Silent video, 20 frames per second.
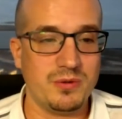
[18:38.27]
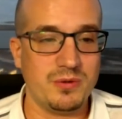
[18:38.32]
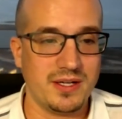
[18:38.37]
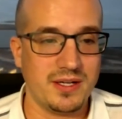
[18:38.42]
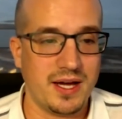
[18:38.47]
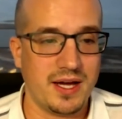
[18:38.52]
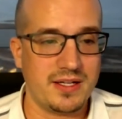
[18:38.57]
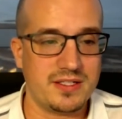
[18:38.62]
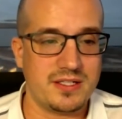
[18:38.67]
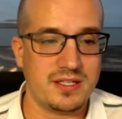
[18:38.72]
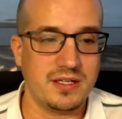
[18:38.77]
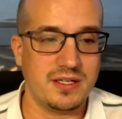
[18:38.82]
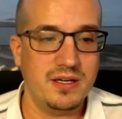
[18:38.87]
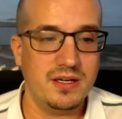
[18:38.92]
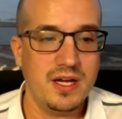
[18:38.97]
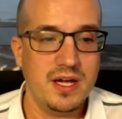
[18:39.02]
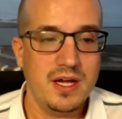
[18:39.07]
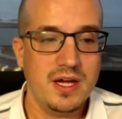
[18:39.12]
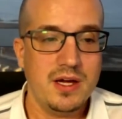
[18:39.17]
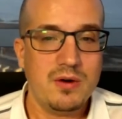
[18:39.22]
So
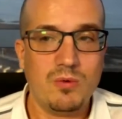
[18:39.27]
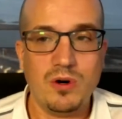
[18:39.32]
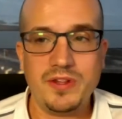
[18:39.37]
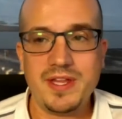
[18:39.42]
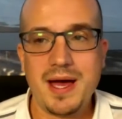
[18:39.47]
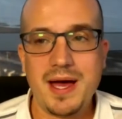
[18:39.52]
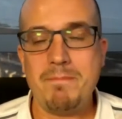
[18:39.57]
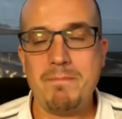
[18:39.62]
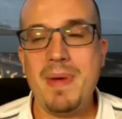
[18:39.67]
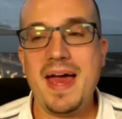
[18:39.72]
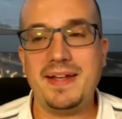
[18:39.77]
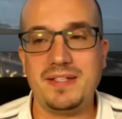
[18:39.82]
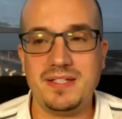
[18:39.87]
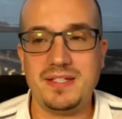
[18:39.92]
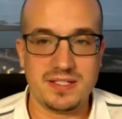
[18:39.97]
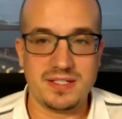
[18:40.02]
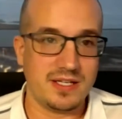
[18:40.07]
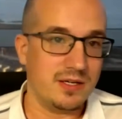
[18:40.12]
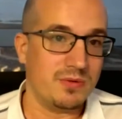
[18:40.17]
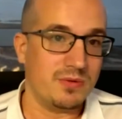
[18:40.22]
what that meant is that
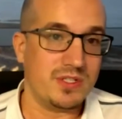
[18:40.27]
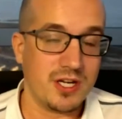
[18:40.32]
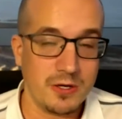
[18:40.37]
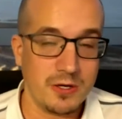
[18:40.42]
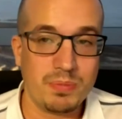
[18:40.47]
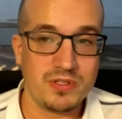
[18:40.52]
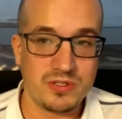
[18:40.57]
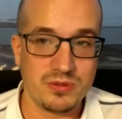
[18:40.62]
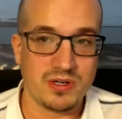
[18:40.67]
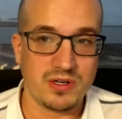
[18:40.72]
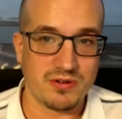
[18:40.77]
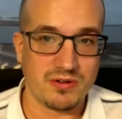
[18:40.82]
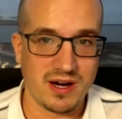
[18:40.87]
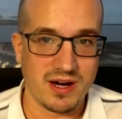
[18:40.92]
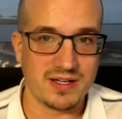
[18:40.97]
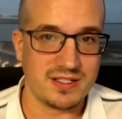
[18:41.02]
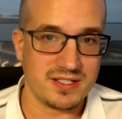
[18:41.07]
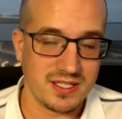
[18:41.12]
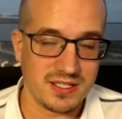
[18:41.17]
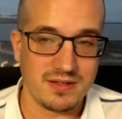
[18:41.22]
it was open to
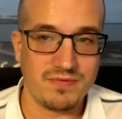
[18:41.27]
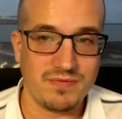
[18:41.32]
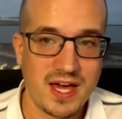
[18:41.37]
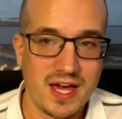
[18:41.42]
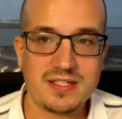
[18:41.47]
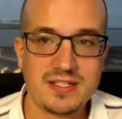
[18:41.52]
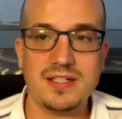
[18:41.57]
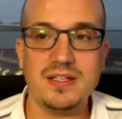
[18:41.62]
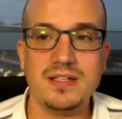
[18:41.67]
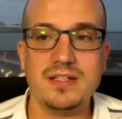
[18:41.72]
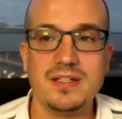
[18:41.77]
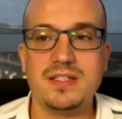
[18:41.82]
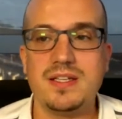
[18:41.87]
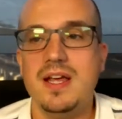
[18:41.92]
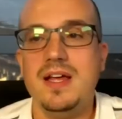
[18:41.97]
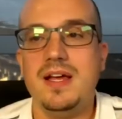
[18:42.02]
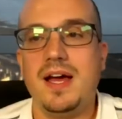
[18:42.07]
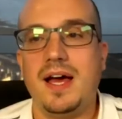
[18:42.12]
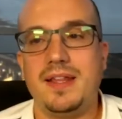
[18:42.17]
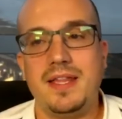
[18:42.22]
accredited investors,
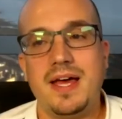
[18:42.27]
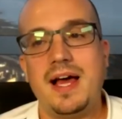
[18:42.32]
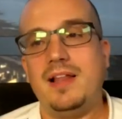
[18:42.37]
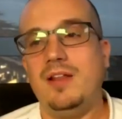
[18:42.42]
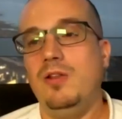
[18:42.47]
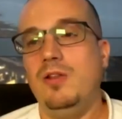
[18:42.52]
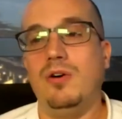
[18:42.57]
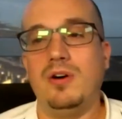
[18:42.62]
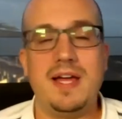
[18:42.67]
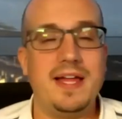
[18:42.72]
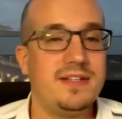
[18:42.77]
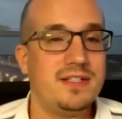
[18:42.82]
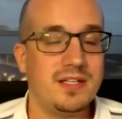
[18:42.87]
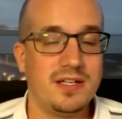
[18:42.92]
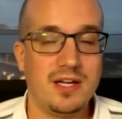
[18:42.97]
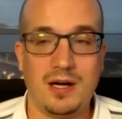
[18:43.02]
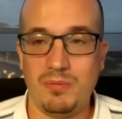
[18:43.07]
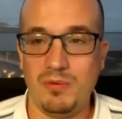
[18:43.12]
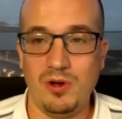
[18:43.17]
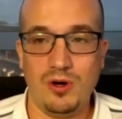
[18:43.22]
and that ended
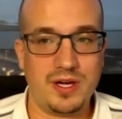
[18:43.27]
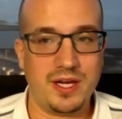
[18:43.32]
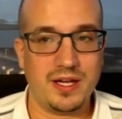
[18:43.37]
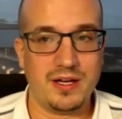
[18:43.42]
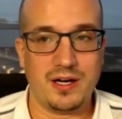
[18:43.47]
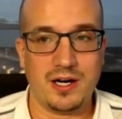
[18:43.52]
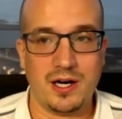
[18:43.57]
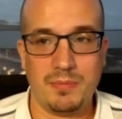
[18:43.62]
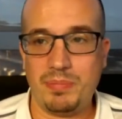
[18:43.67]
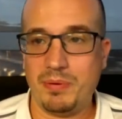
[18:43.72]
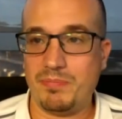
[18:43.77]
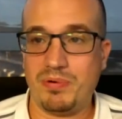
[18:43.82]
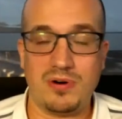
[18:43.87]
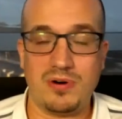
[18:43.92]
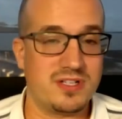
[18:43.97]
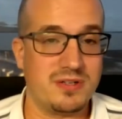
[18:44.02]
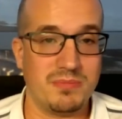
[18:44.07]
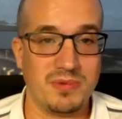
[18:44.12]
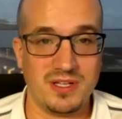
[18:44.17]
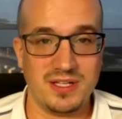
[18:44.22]
up locking up
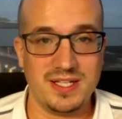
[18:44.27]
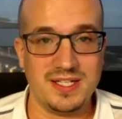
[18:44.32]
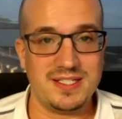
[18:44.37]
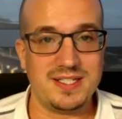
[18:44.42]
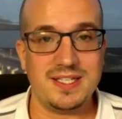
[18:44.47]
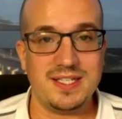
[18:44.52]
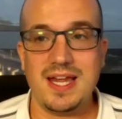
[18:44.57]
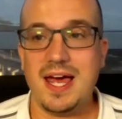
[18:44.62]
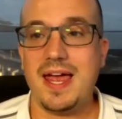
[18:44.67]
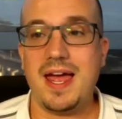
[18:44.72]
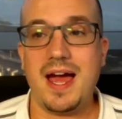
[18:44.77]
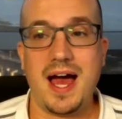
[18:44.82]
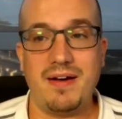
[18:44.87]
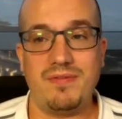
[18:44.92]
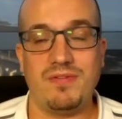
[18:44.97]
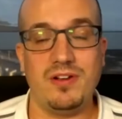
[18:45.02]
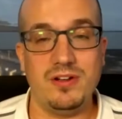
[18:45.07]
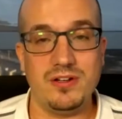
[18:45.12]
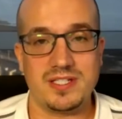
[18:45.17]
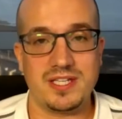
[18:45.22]
approximately, today I
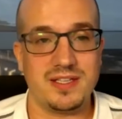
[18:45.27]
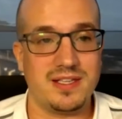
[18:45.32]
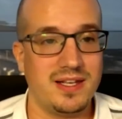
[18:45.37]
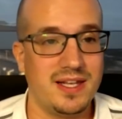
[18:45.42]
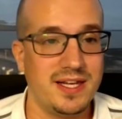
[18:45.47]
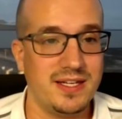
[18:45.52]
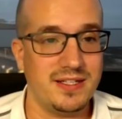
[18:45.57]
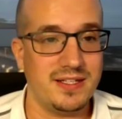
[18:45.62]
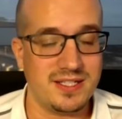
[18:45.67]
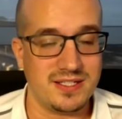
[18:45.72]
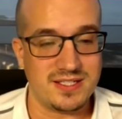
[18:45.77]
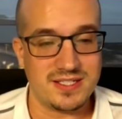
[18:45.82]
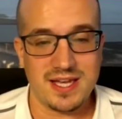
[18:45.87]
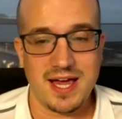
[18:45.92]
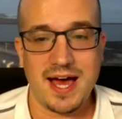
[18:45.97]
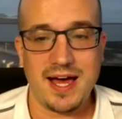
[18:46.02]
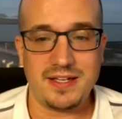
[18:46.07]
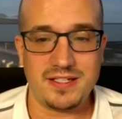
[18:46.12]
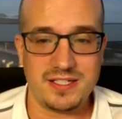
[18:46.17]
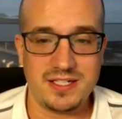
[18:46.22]
haven't looked at the latest
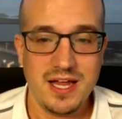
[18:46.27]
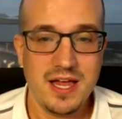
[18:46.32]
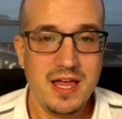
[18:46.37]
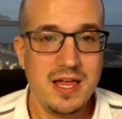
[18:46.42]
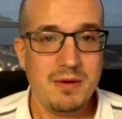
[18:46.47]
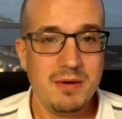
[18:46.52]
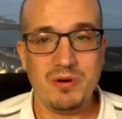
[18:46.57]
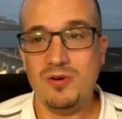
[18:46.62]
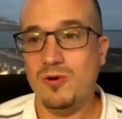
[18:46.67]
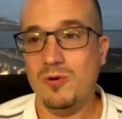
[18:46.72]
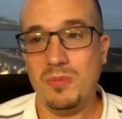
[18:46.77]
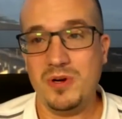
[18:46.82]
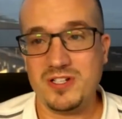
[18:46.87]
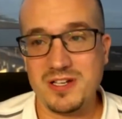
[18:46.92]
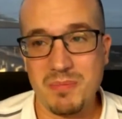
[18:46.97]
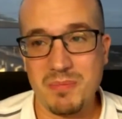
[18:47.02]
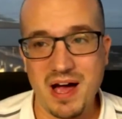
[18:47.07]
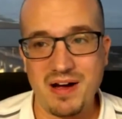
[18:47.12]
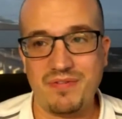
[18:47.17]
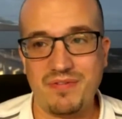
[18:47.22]
stats, but almost
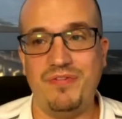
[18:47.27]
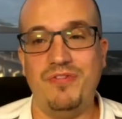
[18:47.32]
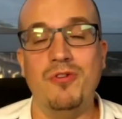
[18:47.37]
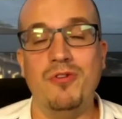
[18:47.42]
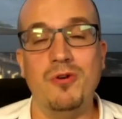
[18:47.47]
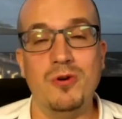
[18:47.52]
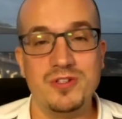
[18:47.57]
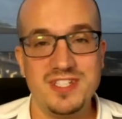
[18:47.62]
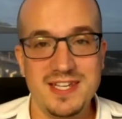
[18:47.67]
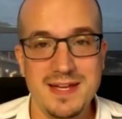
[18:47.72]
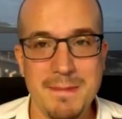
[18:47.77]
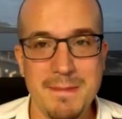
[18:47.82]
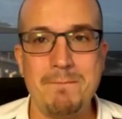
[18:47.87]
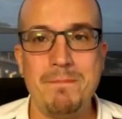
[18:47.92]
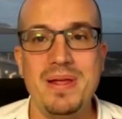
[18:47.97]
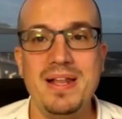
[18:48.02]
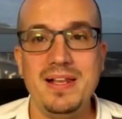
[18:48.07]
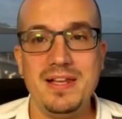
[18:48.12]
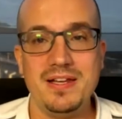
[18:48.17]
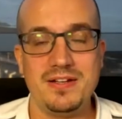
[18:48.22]
about $40
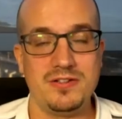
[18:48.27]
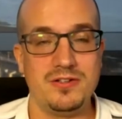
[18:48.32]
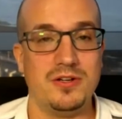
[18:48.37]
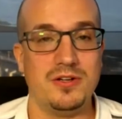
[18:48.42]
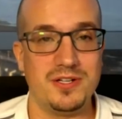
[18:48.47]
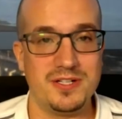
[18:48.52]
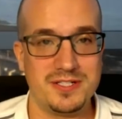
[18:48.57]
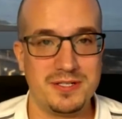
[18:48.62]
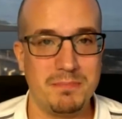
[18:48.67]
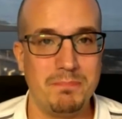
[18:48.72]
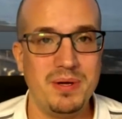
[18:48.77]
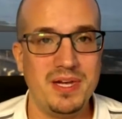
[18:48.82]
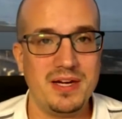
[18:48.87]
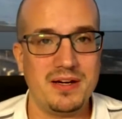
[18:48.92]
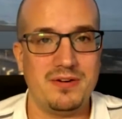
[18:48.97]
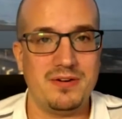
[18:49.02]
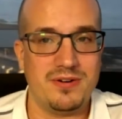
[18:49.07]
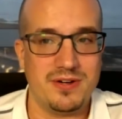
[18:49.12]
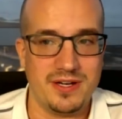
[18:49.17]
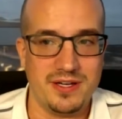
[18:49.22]
billion of
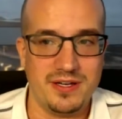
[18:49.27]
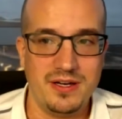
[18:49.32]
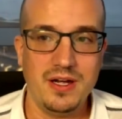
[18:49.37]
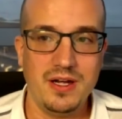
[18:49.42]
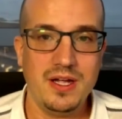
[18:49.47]
Bitcoin,